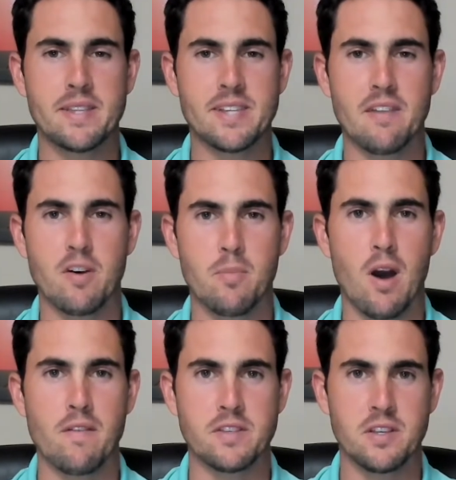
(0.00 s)
Big Ten football,
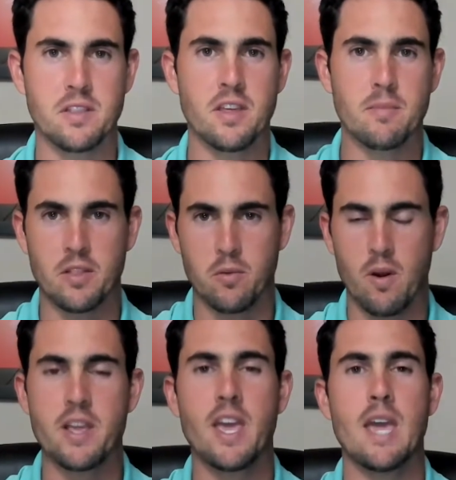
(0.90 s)
obviously think about the
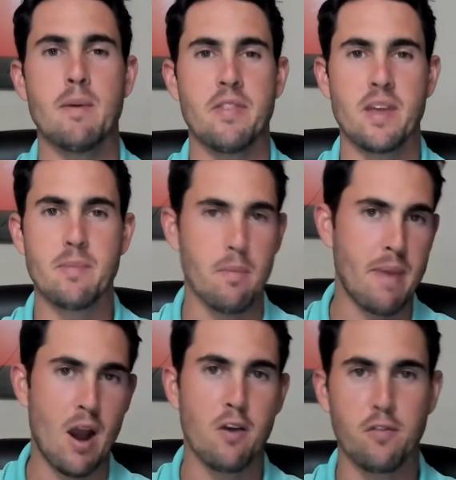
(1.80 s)
running game. I think about
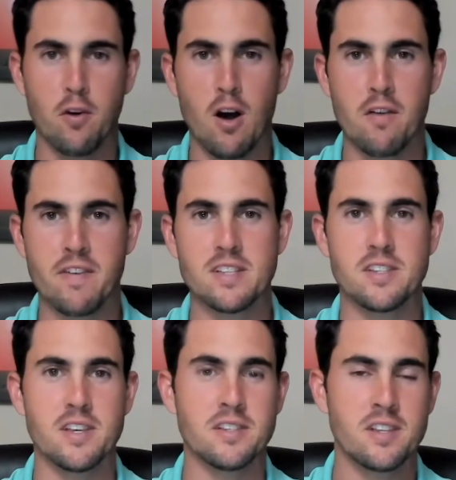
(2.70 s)
powerful
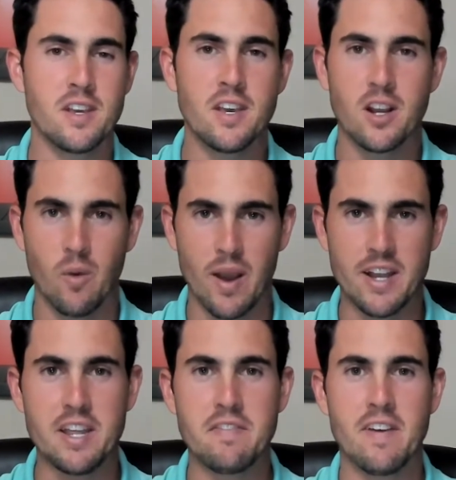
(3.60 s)
offenses,
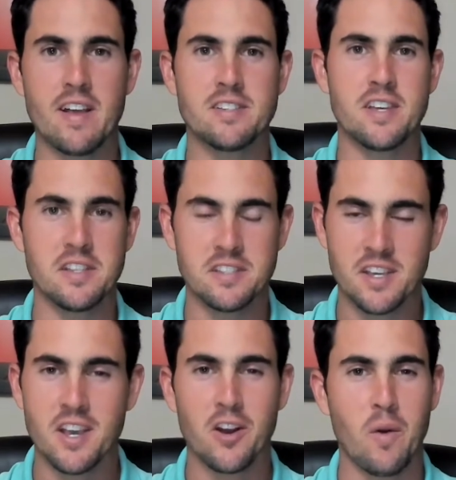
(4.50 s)
great defenses,
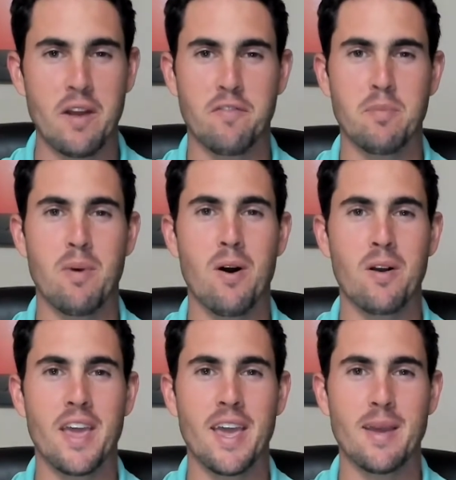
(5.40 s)
great football
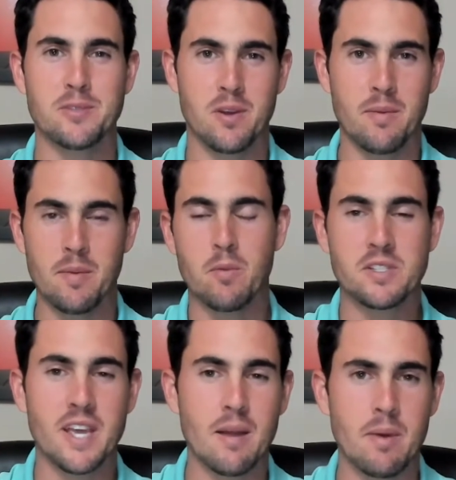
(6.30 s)
game. So, I mean,
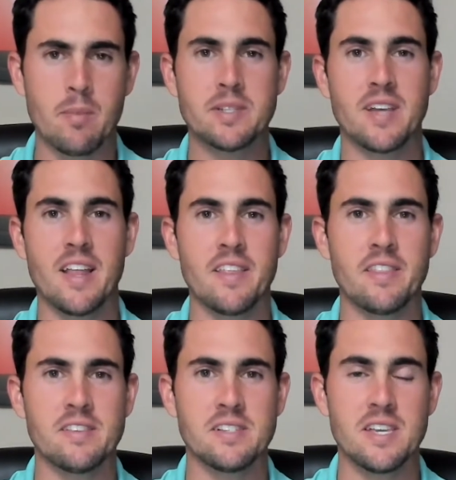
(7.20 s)
once again, I'm
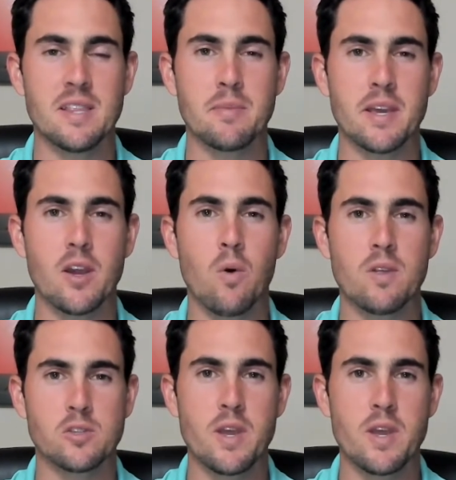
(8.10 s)
excited to see them get going this